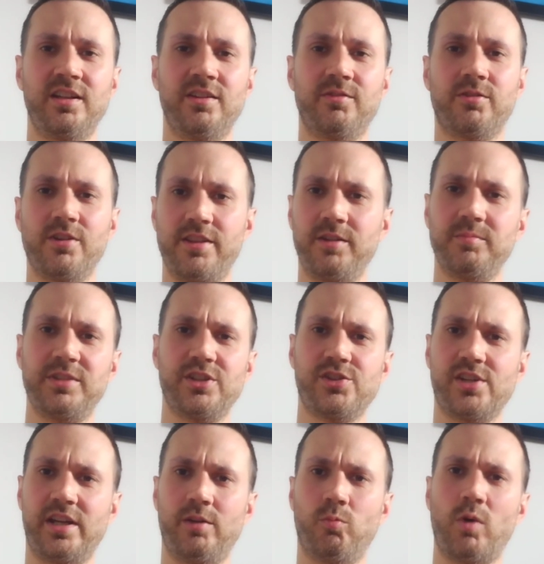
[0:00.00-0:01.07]
for them to
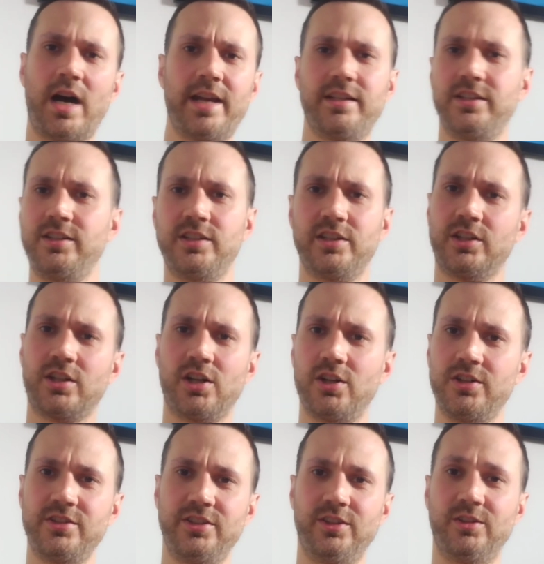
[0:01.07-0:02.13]
say why didn't it
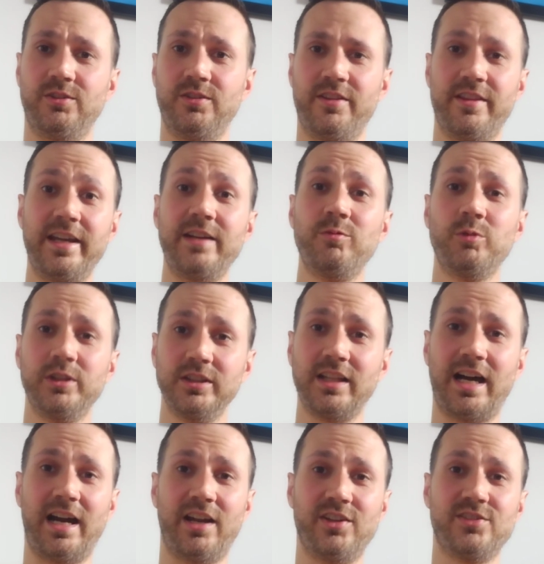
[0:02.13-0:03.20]
occur to you, they
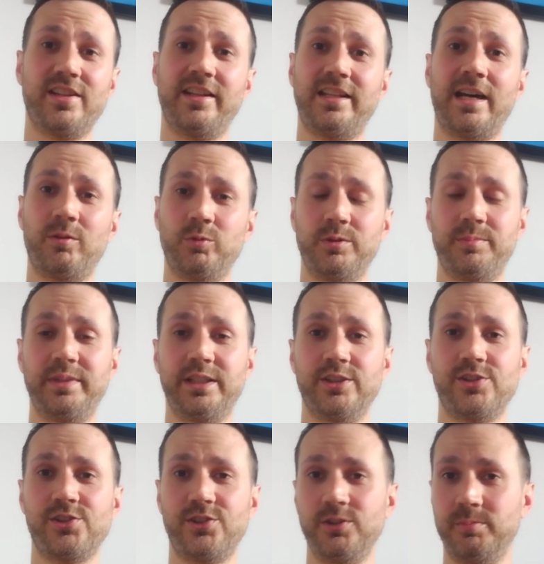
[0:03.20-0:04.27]
realize that would be a
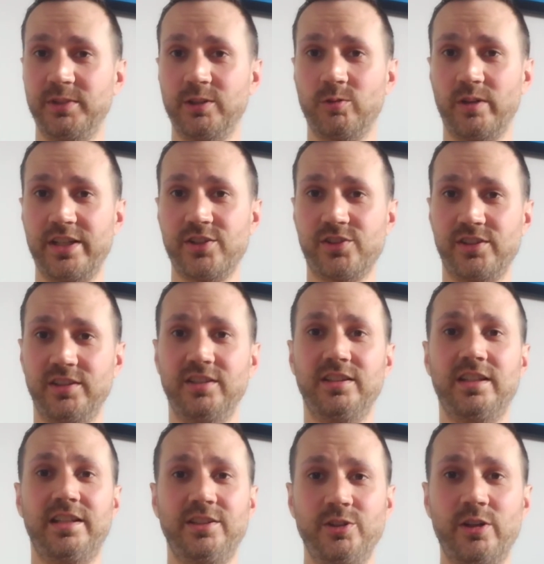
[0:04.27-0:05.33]
stupid question,
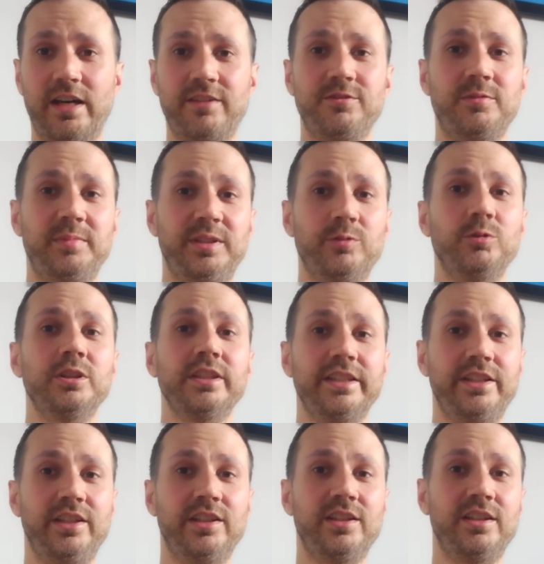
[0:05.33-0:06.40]
and you have to be
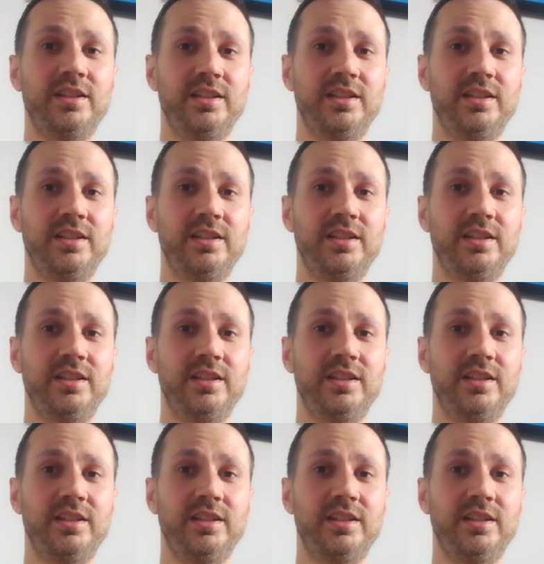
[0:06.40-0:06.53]
really